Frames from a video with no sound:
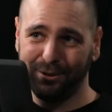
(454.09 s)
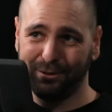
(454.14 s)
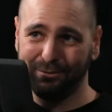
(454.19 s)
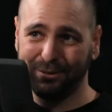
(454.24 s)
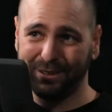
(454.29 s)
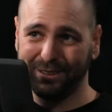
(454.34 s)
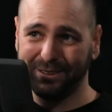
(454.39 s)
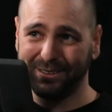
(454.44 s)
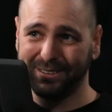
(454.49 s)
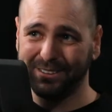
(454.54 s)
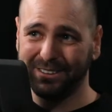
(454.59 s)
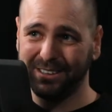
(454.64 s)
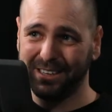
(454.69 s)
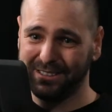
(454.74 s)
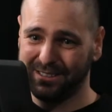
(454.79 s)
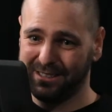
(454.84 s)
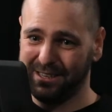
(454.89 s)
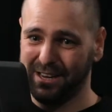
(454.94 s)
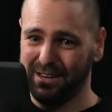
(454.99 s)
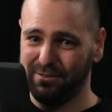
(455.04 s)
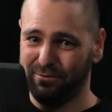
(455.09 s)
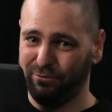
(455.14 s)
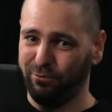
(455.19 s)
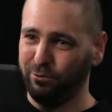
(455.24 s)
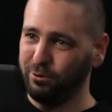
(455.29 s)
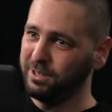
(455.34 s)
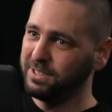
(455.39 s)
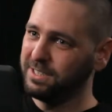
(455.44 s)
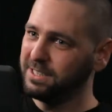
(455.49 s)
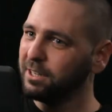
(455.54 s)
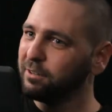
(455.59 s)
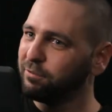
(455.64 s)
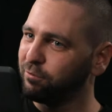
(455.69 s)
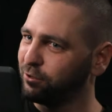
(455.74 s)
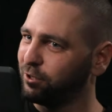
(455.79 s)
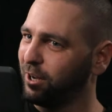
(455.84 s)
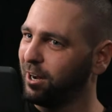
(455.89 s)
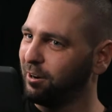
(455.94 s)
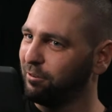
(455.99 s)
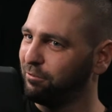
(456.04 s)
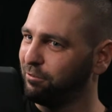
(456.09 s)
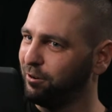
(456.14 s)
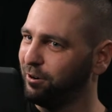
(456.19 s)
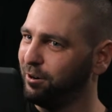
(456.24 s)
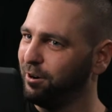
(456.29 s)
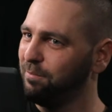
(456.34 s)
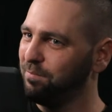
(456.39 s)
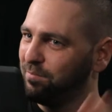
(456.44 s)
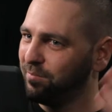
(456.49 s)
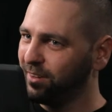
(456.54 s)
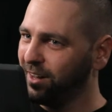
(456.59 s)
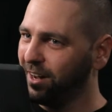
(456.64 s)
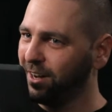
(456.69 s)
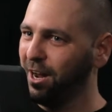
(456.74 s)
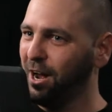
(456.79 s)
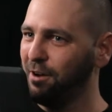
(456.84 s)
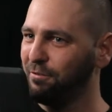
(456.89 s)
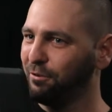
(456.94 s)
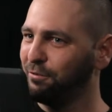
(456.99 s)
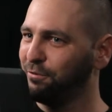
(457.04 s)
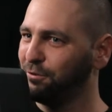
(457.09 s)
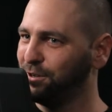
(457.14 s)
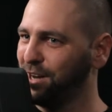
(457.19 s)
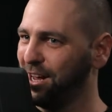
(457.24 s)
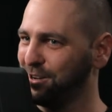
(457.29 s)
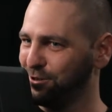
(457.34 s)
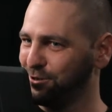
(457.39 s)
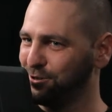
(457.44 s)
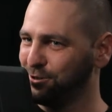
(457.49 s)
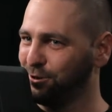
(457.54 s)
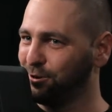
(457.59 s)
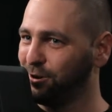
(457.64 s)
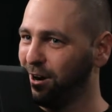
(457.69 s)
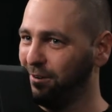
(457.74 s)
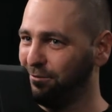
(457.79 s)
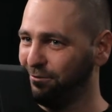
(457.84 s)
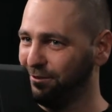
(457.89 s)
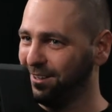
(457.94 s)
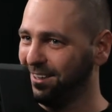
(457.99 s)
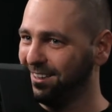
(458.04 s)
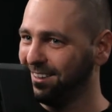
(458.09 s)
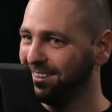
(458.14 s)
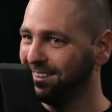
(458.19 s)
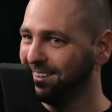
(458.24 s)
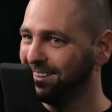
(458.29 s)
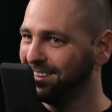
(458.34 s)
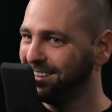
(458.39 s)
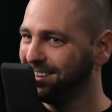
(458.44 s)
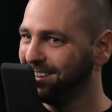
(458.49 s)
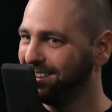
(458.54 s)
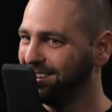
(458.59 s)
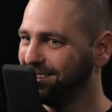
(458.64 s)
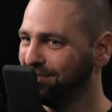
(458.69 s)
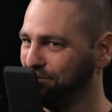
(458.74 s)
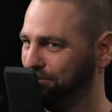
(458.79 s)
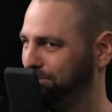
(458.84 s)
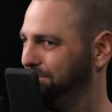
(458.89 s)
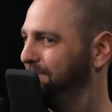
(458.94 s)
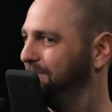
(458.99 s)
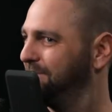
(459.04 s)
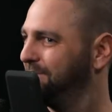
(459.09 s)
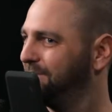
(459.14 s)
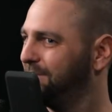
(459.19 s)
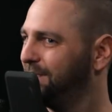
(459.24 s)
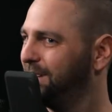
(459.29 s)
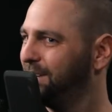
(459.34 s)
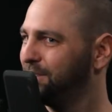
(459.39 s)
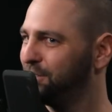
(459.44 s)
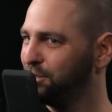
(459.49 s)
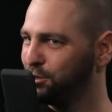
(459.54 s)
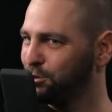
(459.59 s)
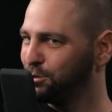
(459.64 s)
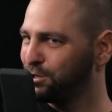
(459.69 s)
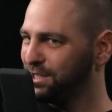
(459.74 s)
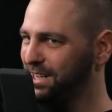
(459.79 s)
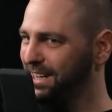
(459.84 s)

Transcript: I mean, as a, for a still photographer, a cover for National Geographic is a huge